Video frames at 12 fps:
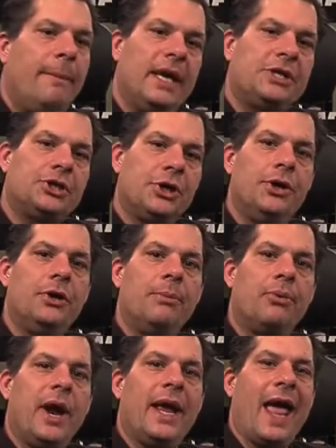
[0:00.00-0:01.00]
make sure you
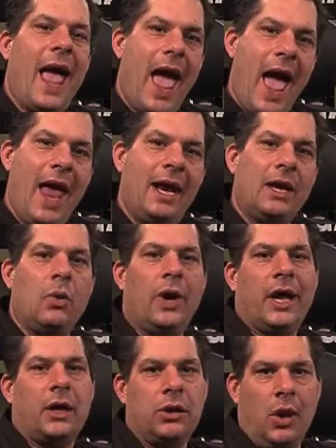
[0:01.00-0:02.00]
bring
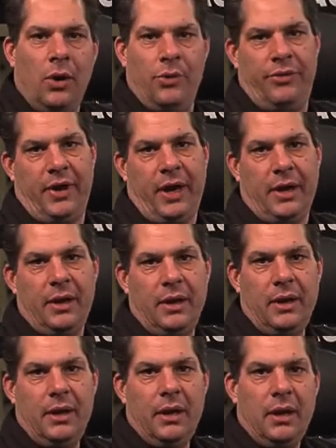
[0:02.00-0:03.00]
adequate clothing.
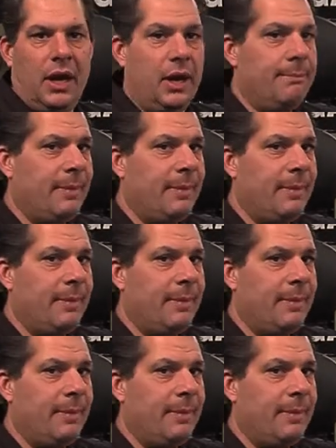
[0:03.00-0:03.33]
It